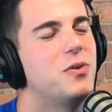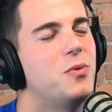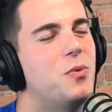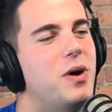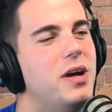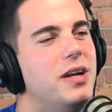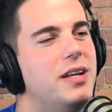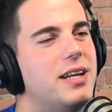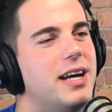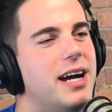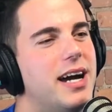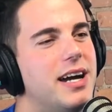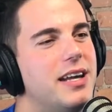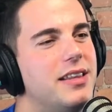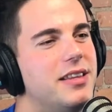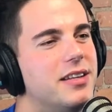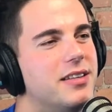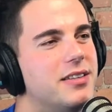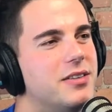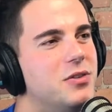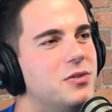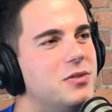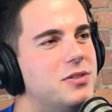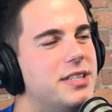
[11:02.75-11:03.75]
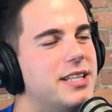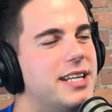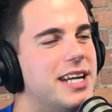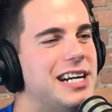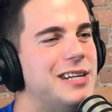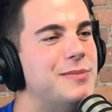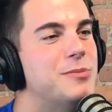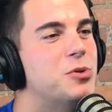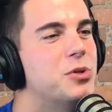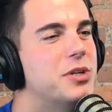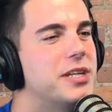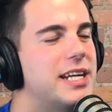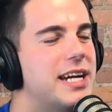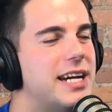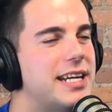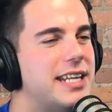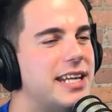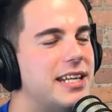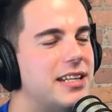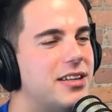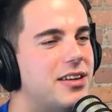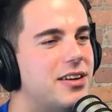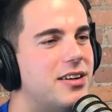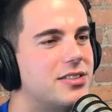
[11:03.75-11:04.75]
one guy, who's the cowboy guy
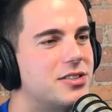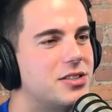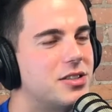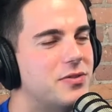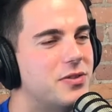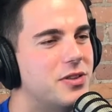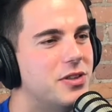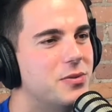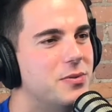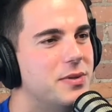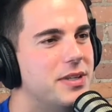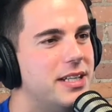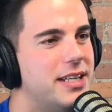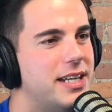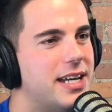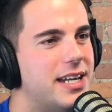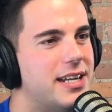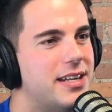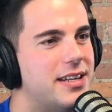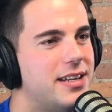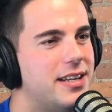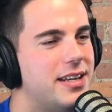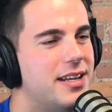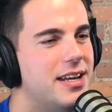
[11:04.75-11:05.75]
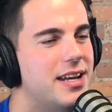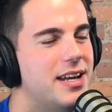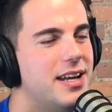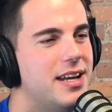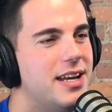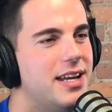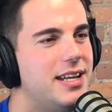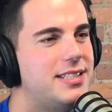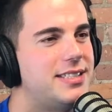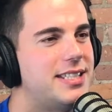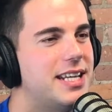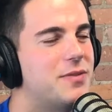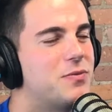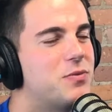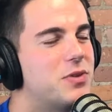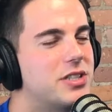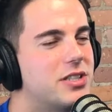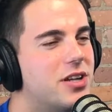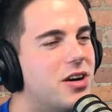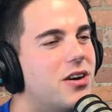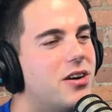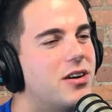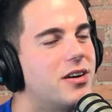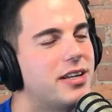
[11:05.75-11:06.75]
that lost over the weekend. He said
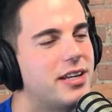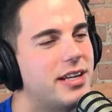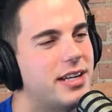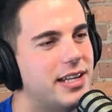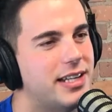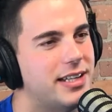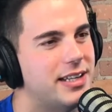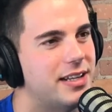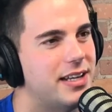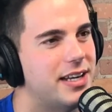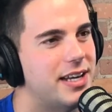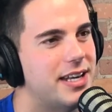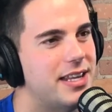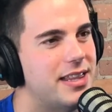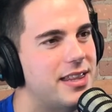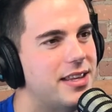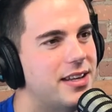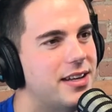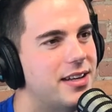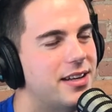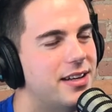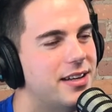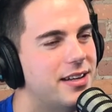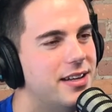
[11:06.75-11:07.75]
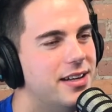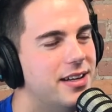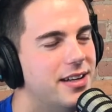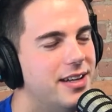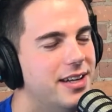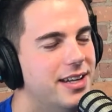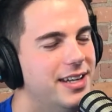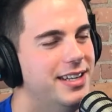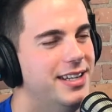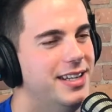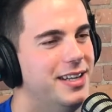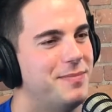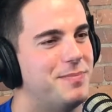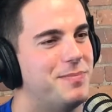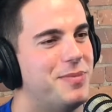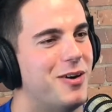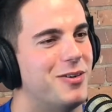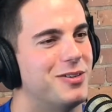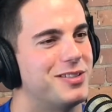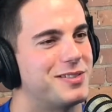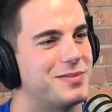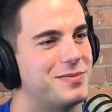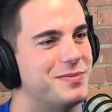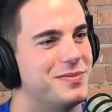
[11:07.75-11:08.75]
retarded in the
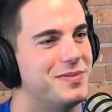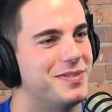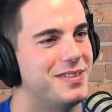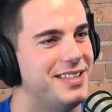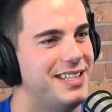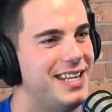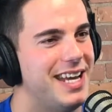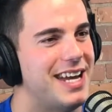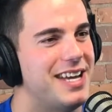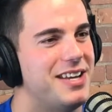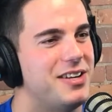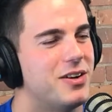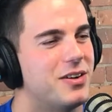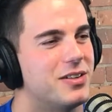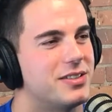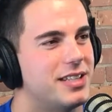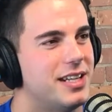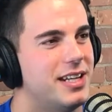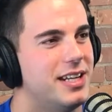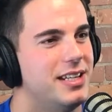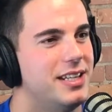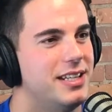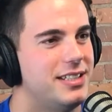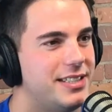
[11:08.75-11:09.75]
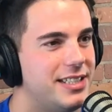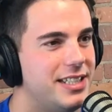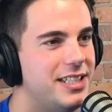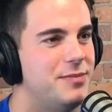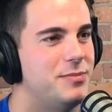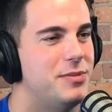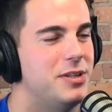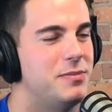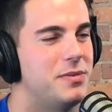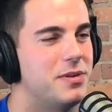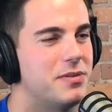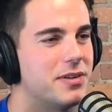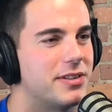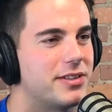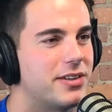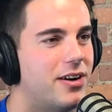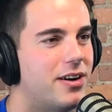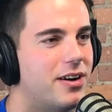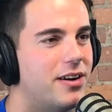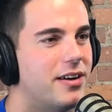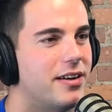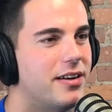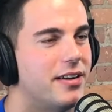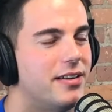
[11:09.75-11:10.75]
post. Yeah, he goes, hey, at least he didn't beat me
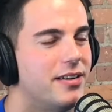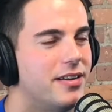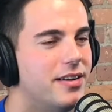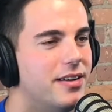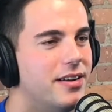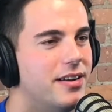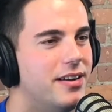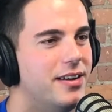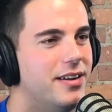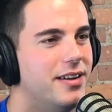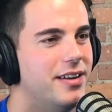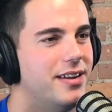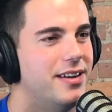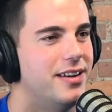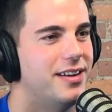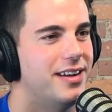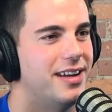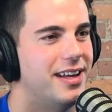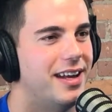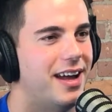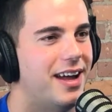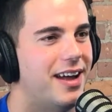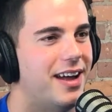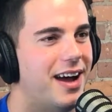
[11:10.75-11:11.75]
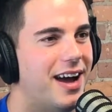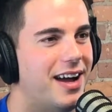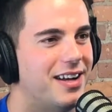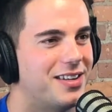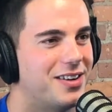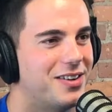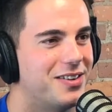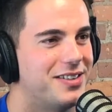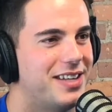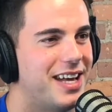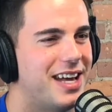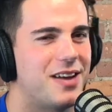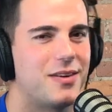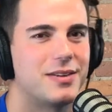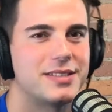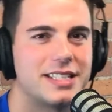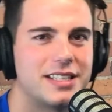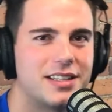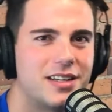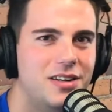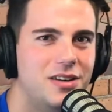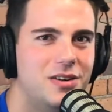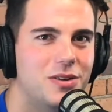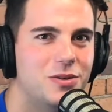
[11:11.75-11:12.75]
retarded. And I heard that. I was
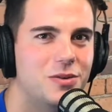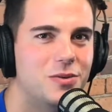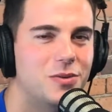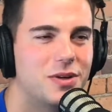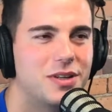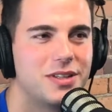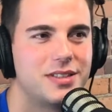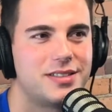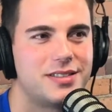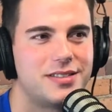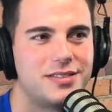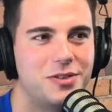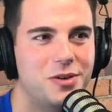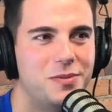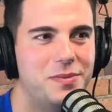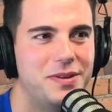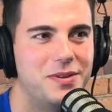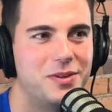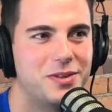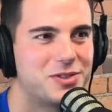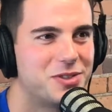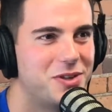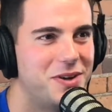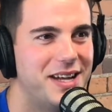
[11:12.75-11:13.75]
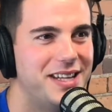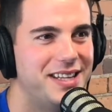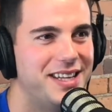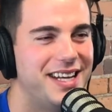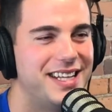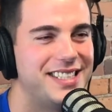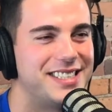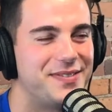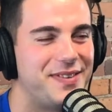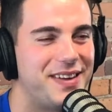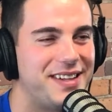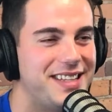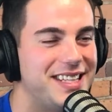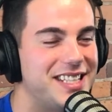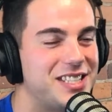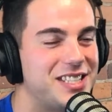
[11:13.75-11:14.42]
like, oh, there's no headlines about this.